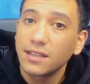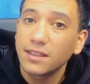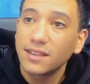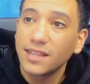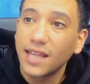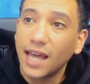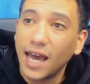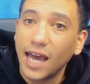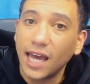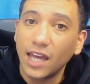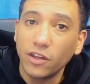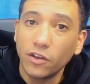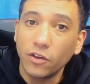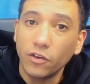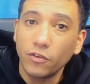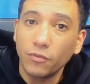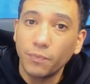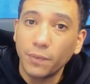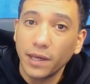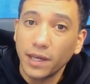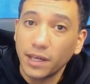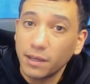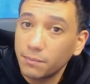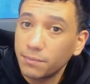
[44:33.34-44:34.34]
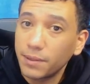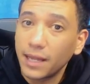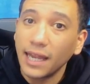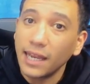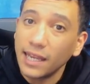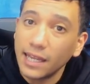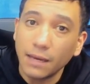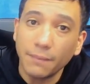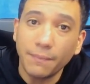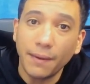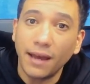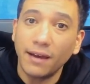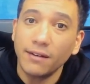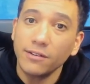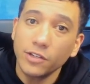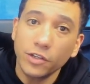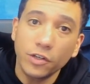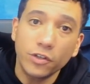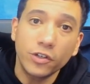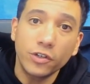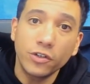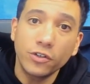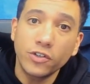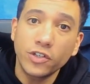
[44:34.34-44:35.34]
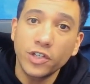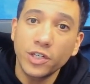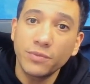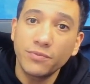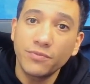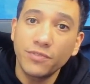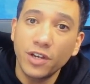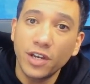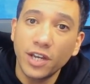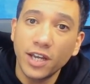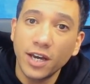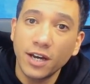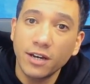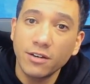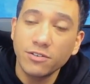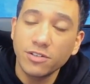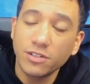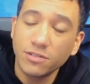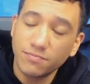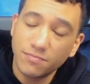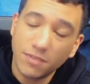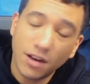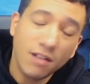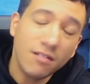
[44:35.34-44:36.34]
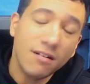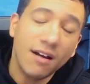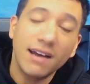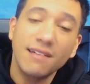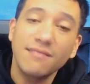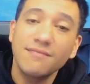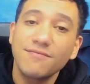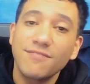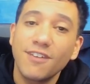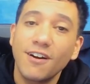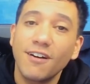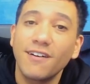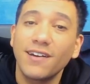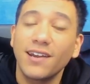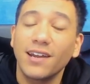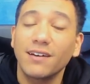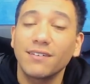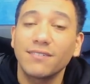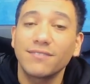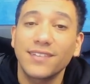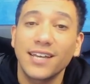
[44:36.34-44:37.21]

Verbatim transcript: that you've been complaining about in your YouTube videos, all right, fair enough.